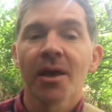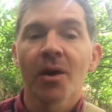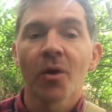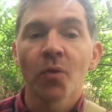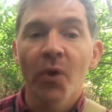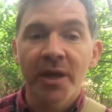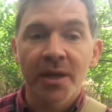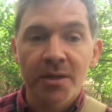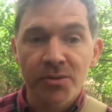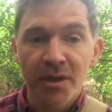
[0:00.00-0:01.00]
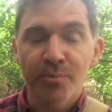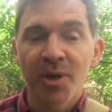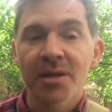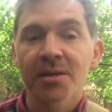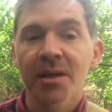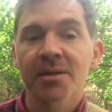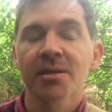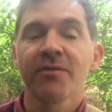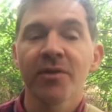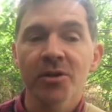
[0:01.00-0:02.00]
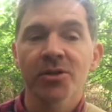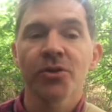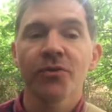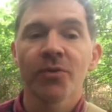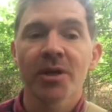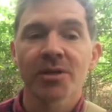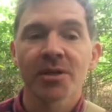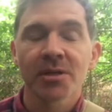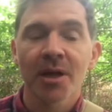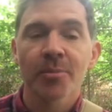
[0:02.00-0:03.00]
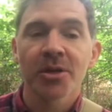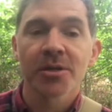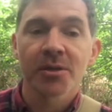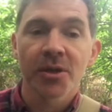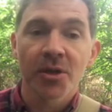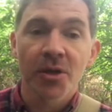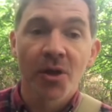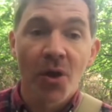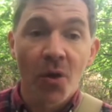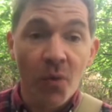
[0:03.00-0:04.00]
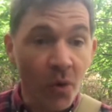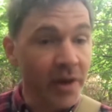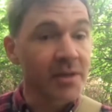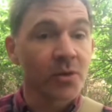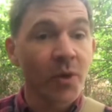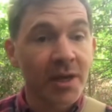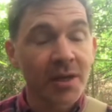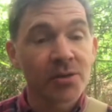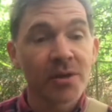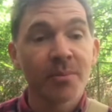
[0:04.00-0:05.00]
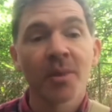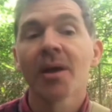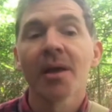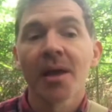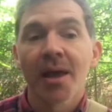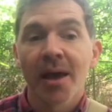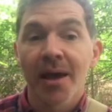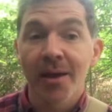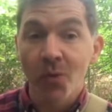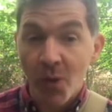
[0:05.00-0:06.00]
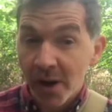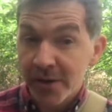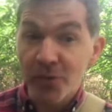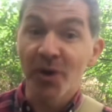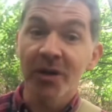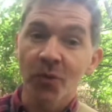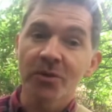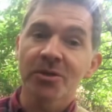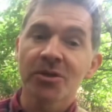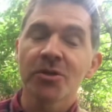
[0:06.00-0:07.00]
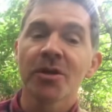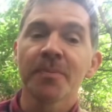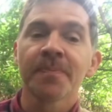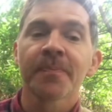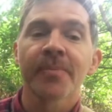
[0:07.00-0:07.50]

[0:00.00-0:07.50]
on waking dream basics, the first two of which establish what is a waking dream and why you might want to do them.